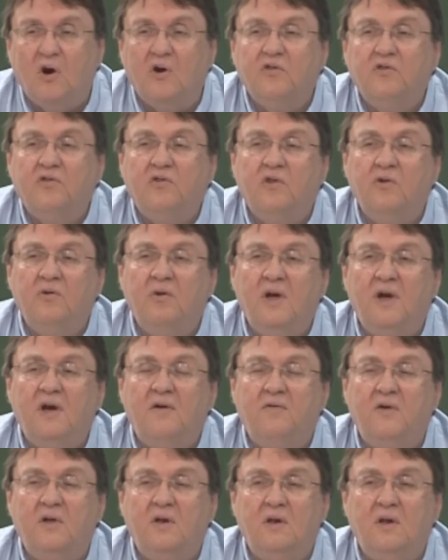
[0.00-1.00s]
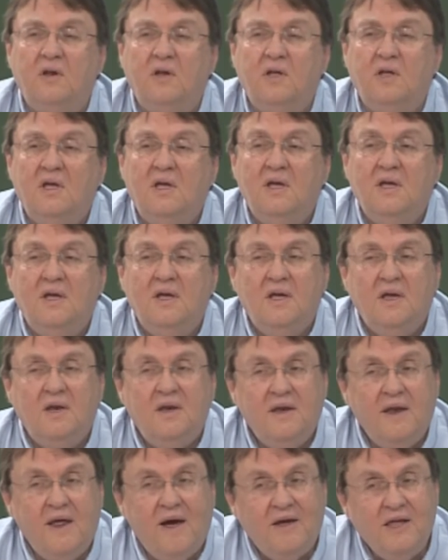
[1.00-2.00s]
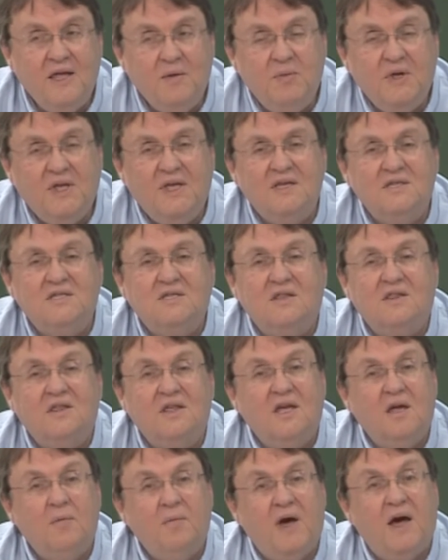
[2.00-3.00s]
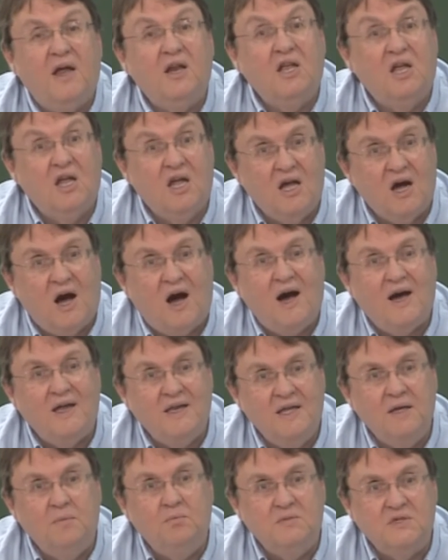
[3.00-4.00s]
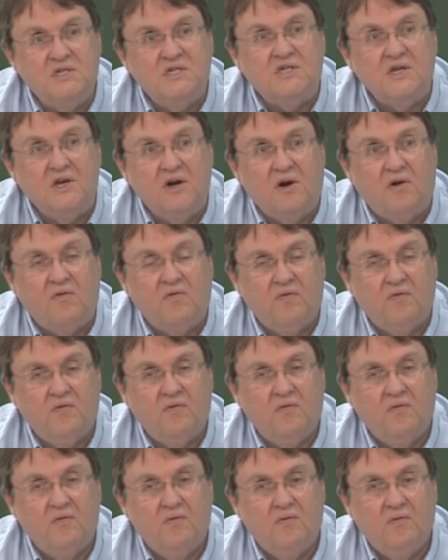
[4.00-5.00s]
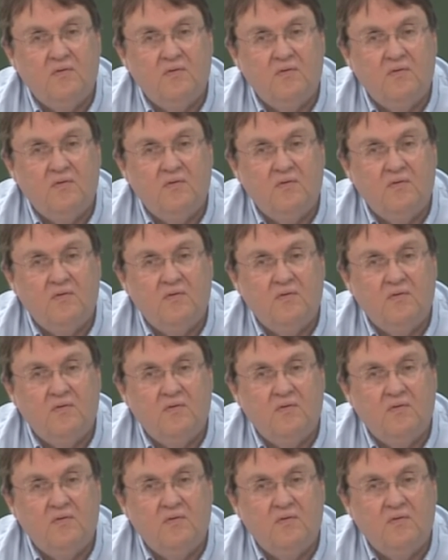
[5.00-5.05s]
earth to heaven. Now he begins to think about God himself.